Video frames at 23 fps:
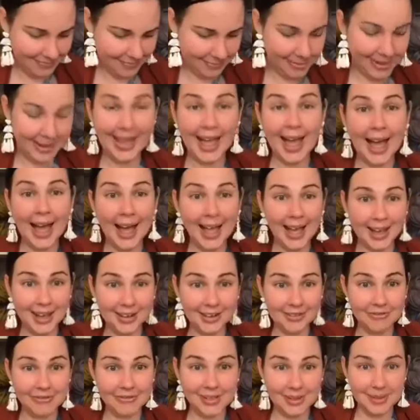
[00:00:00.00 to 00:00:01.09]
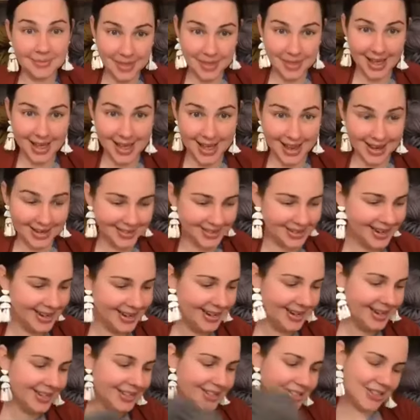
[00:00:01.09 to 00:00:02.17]
We have some yarn.
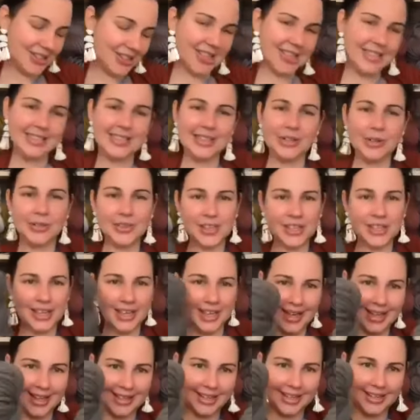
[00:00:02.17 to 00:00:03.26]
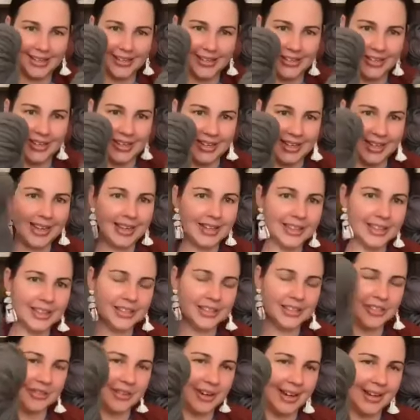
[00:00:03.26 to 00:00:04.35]
So there's the yarn that you need. The
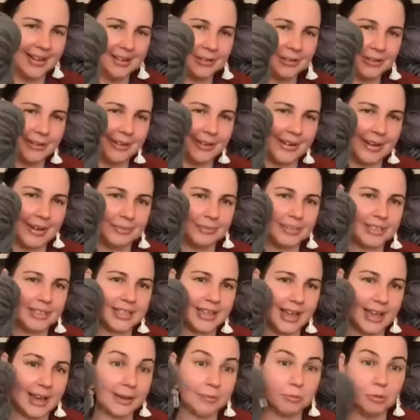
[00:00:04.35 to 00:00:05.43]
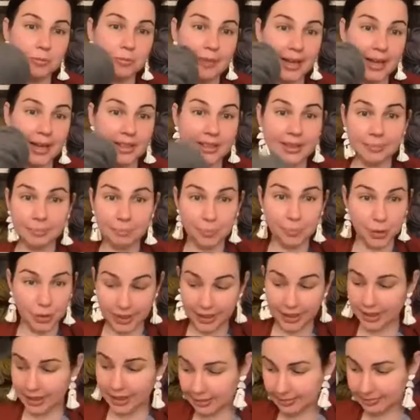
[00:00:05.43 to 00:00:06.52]
300 gram skein will make the
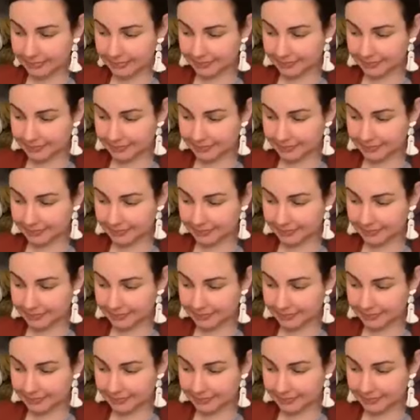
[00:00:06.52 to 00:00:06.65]
body